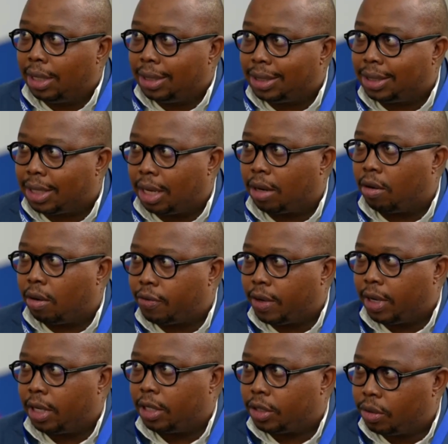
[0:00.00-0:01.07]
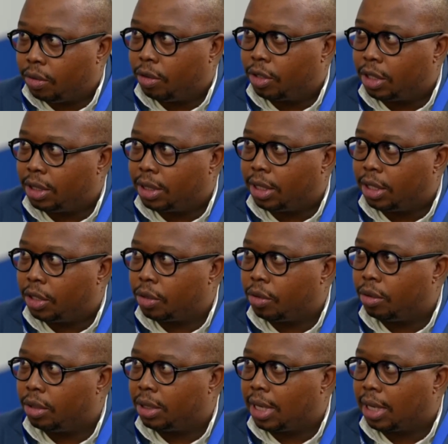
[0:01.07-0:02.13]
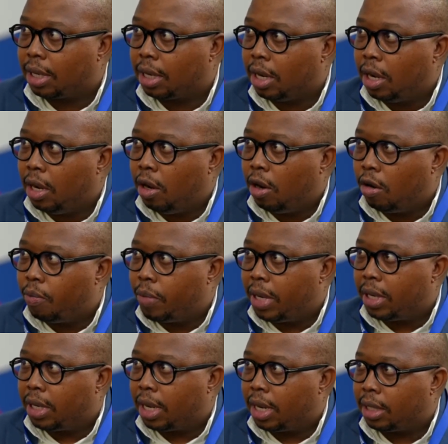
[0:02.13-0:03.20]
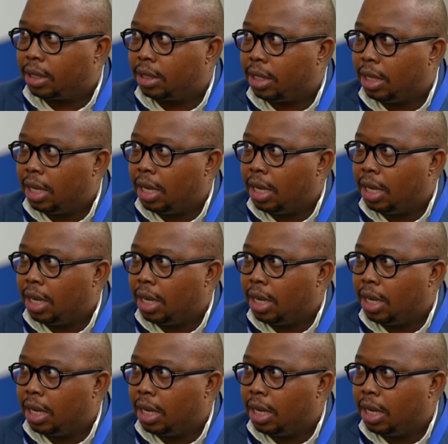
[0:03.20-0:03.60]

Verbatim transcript: stack of uh, solutions and the tools that OpenText